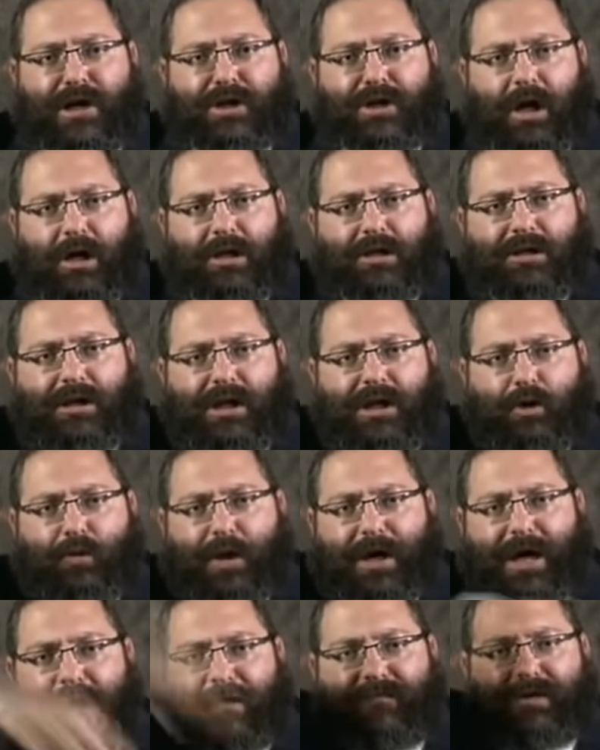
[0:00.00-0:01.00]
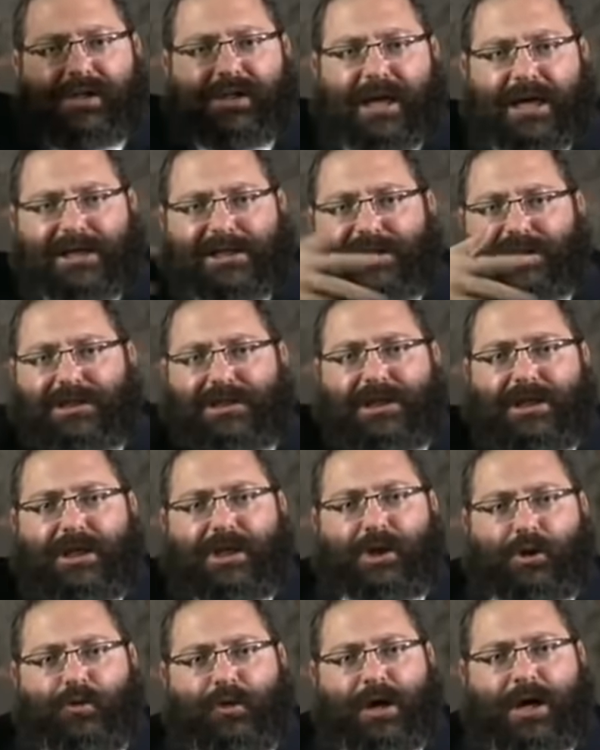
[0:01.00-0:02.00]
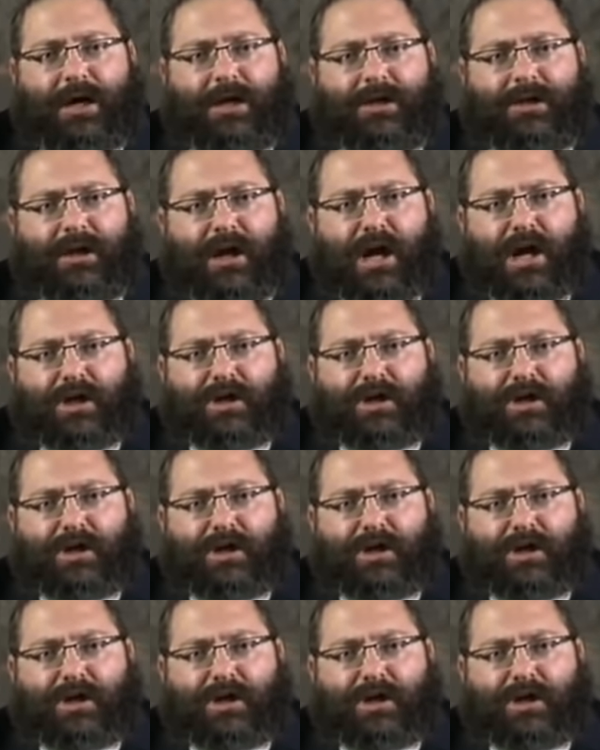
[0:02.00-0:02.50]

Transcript: Suddenly there were conversations in the streets.